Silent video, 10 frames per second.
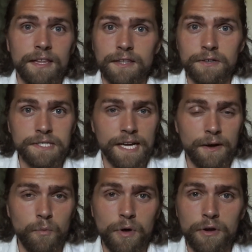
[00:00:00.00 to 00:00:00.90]
There's
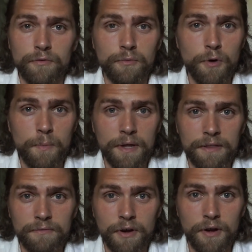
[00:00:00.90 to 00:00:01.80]
that wonderful moment at
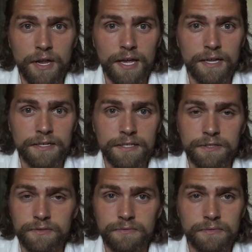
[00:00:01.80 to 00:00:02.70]
the very end.
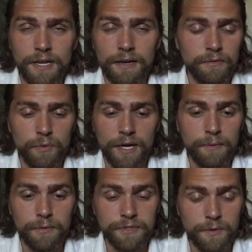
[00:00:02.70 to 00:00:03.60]
It's not, well, I
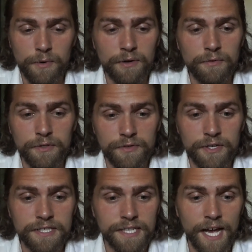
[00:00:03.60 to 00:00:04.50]
won't say wonderful, it's
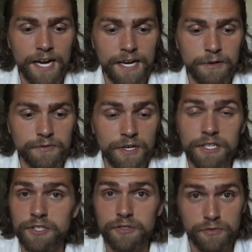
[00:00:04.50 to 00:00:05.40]
very sad, and I was very
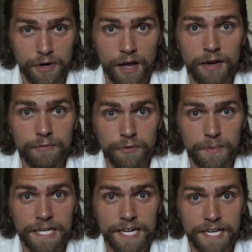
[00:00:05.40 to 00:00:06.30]
distraught for
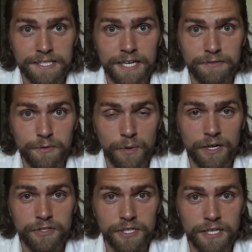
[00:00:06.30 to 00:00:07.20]
many days after
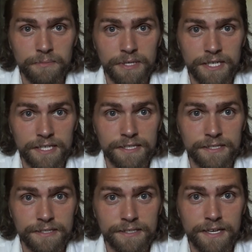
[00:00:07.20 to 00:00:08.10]
watching it
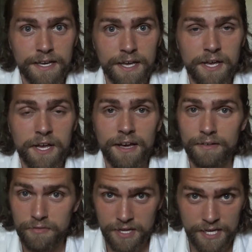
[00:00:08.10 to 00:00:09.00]
because
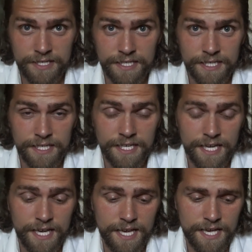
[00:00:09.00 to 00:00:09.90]
of the ending.
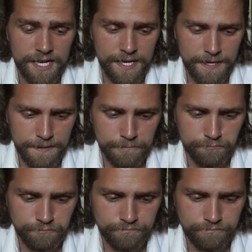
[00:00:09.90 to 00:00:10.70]
But,